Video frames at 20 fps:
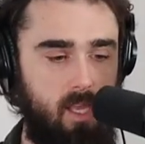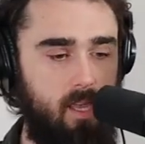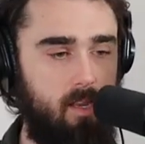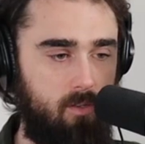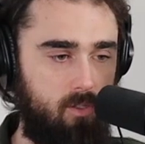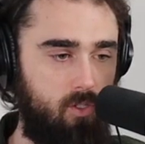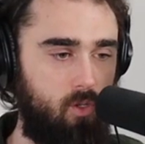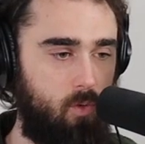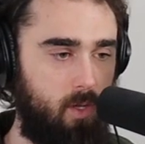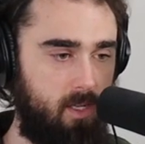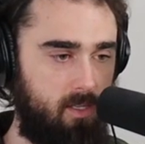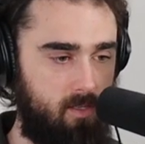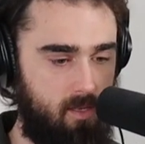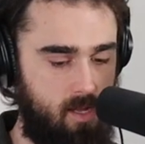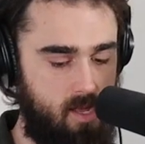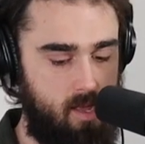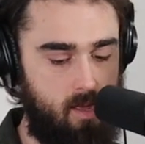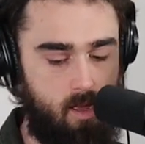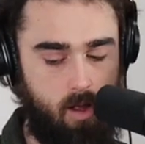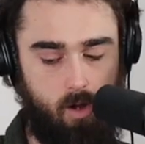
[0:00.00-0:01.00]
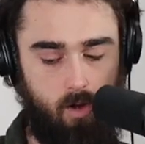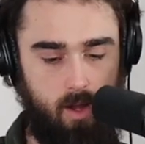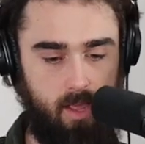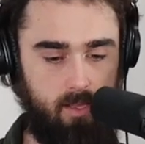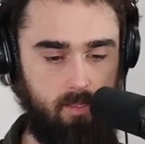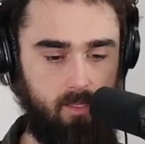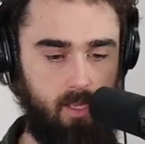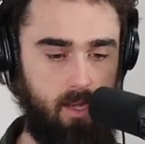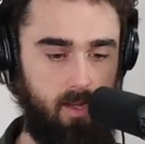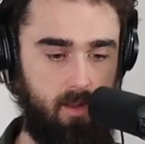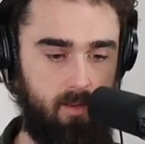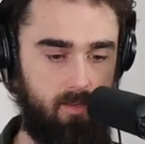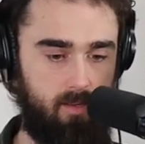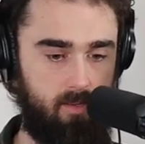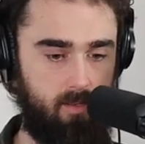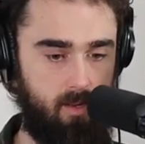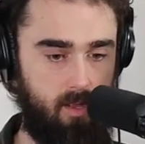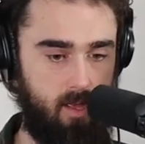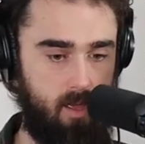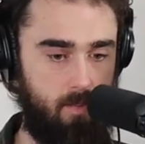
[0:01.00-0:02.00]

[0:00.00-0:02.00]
into it or is in it.